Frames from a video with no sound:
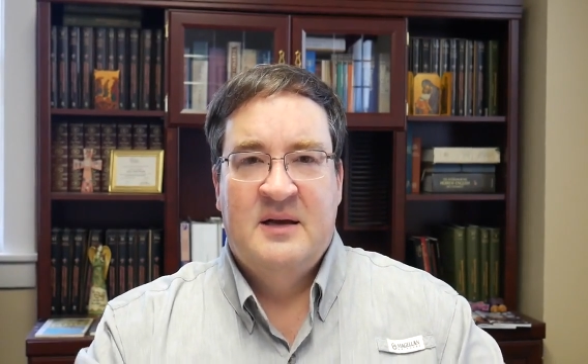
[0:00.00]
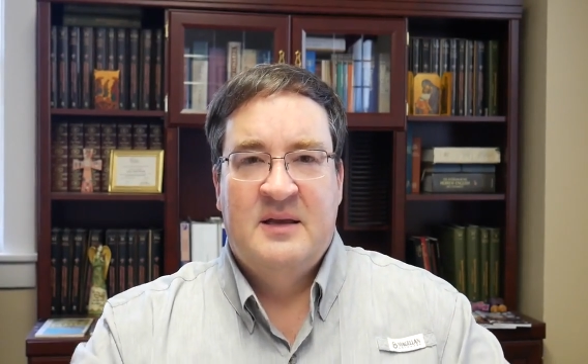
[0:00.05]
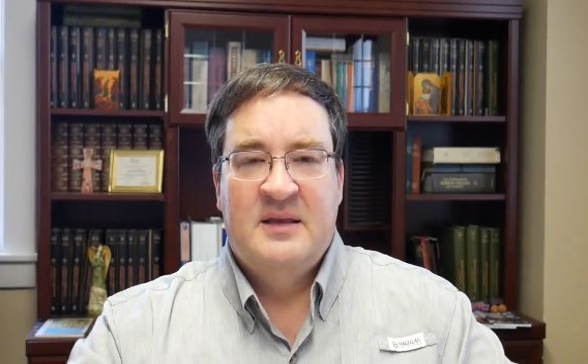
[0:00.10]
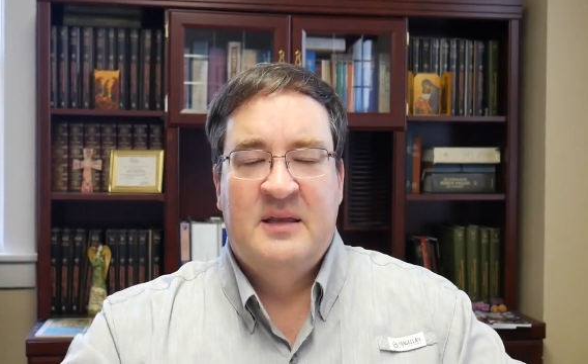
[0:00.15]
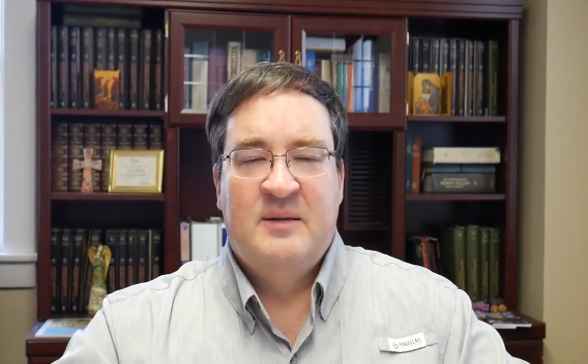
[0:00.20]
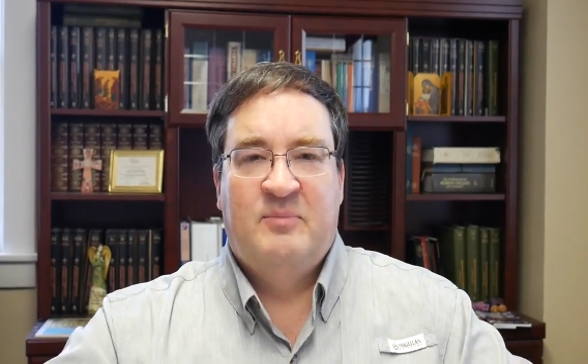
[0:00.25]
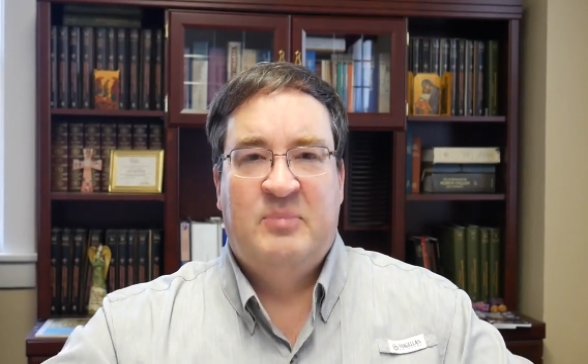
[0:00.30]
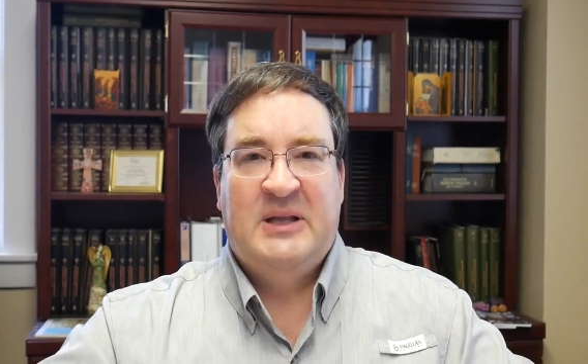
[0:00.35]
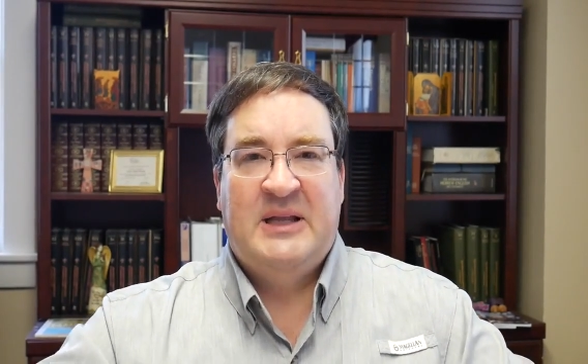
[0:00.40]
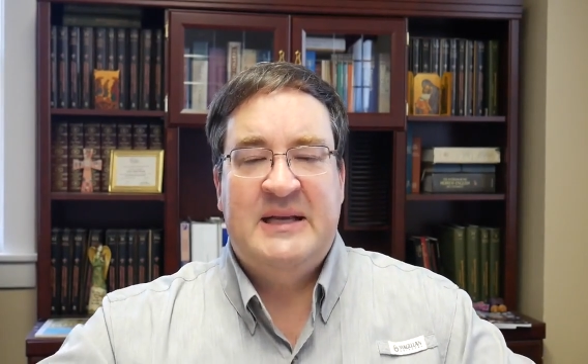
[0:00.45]

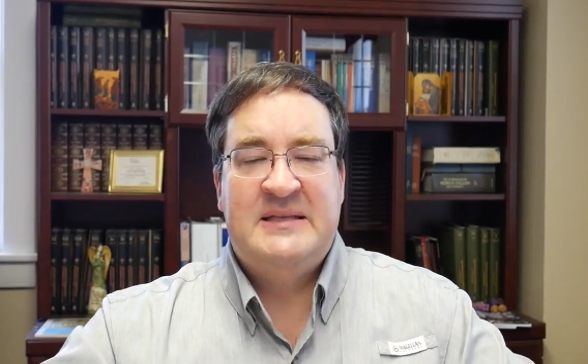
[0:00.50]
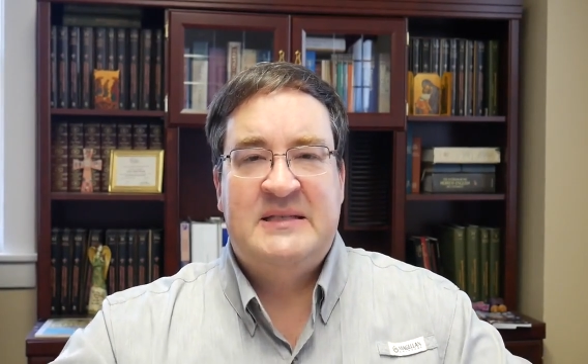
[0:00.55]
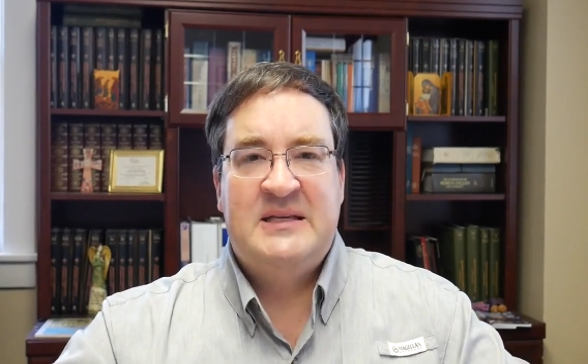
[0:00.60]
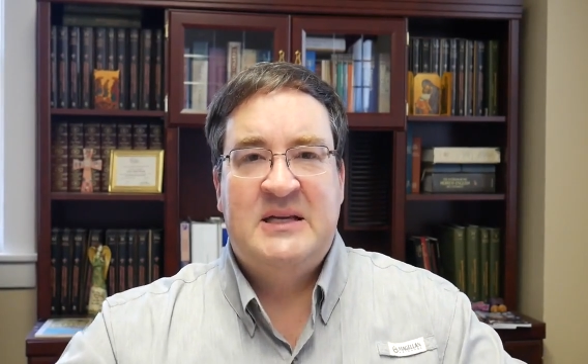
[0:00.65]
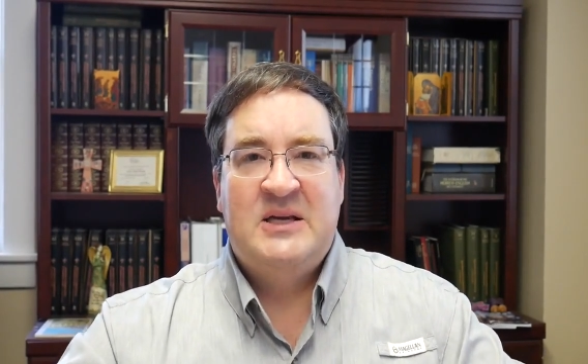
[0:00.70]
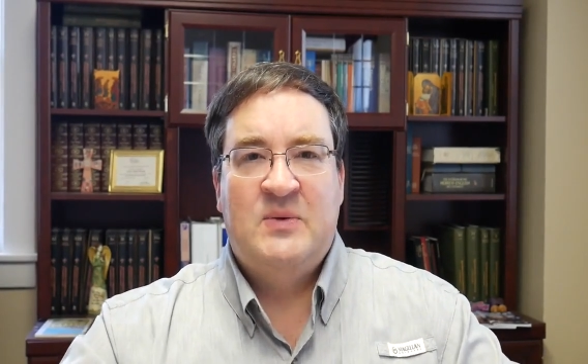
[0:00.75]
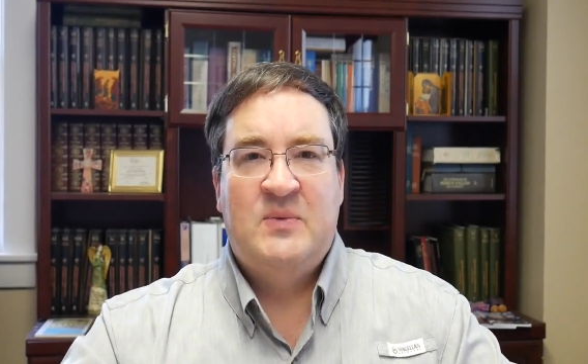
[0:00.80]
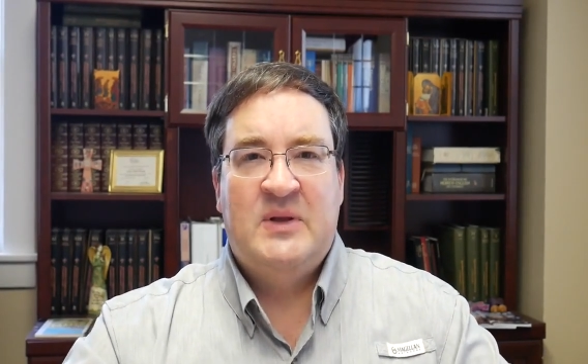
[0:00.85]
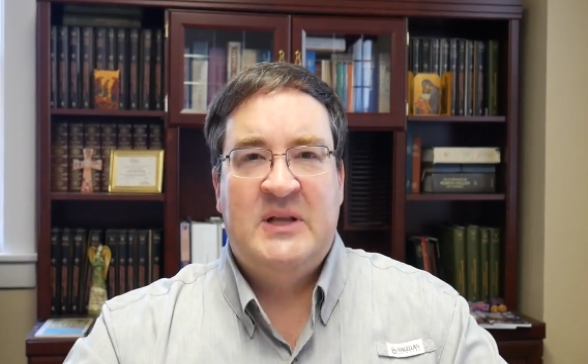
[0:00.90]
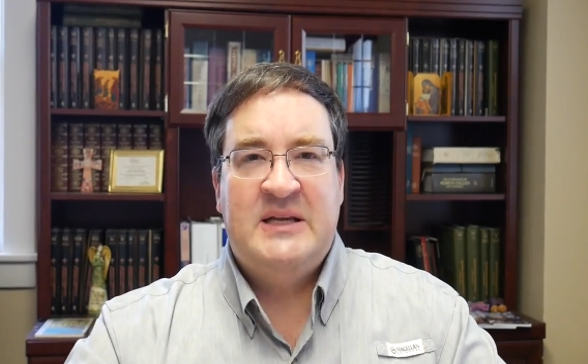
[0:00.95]
the
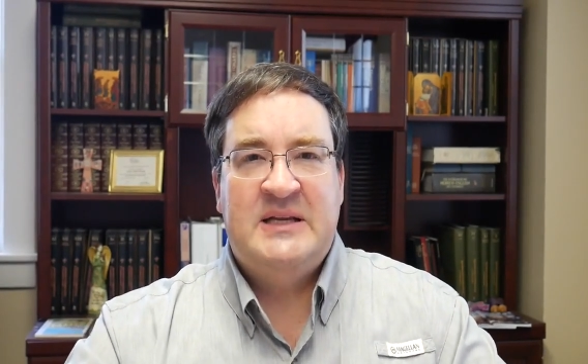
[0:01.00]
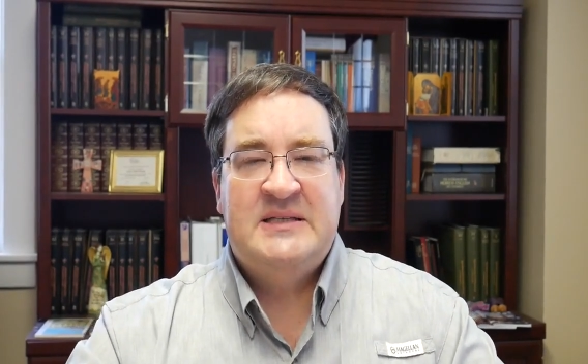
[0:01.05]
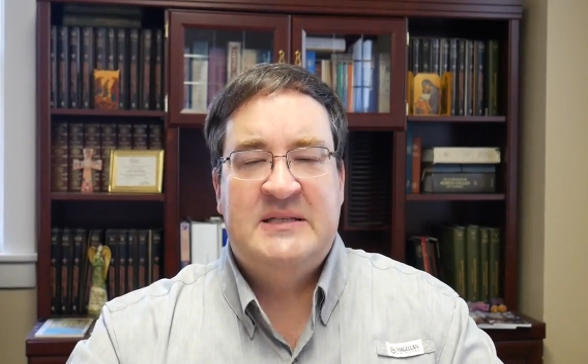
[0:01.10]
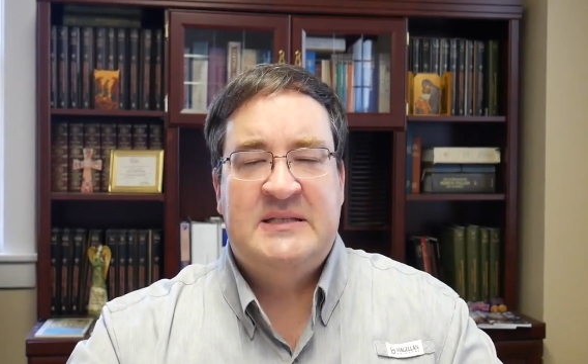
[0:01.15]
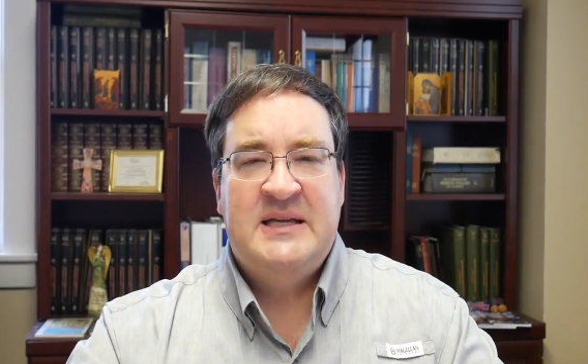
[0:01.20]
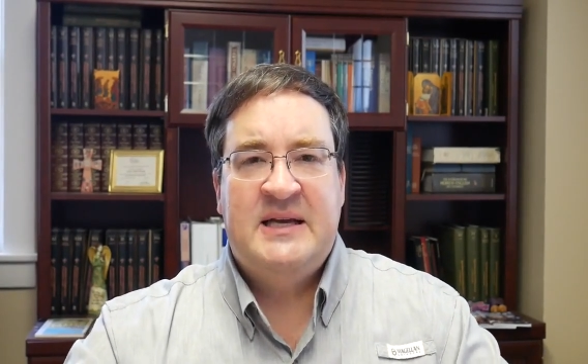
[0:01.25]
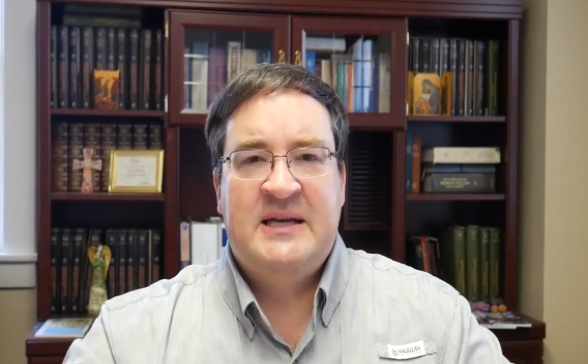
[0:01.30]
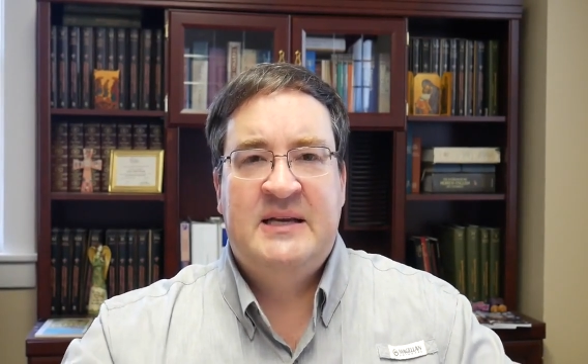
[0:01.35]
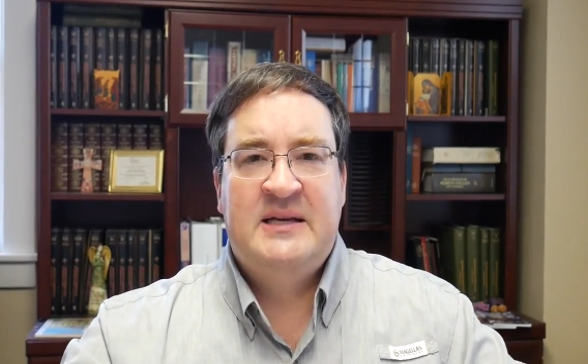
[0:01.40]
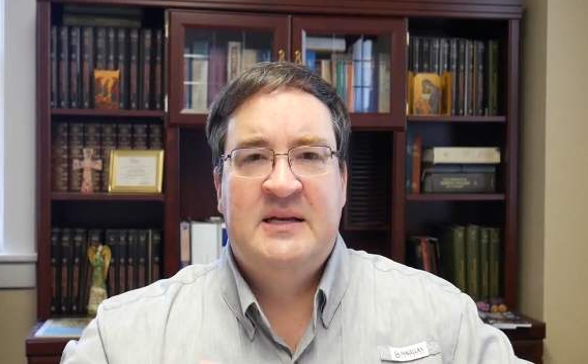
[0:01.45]
blessing will
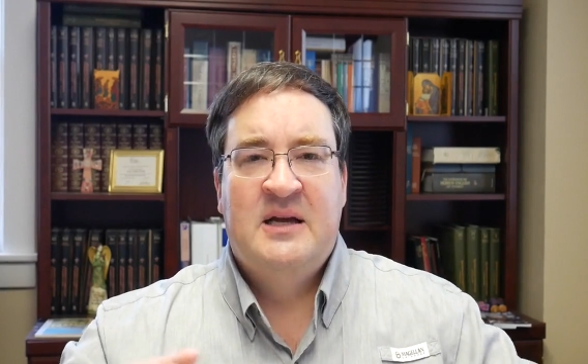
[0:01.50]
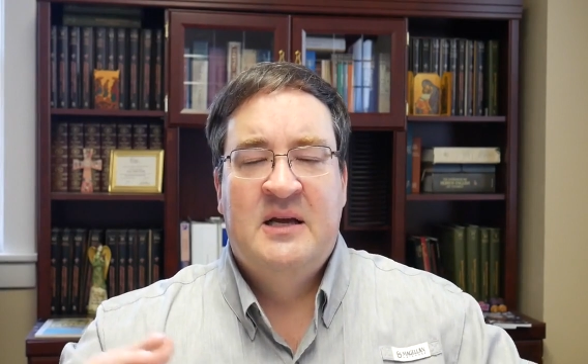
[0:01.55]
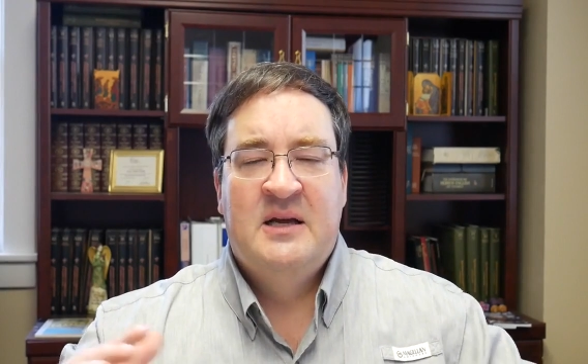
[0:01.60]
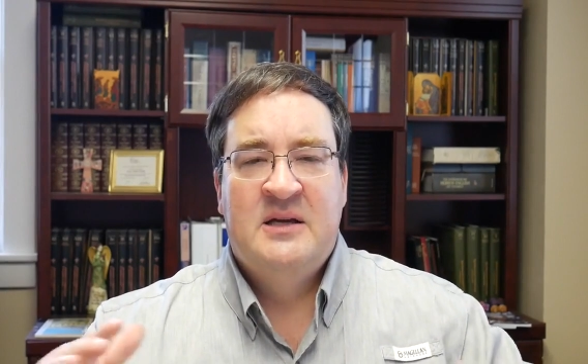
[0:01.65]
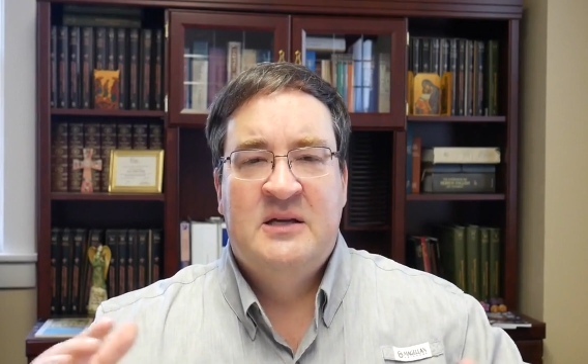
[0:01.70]
extend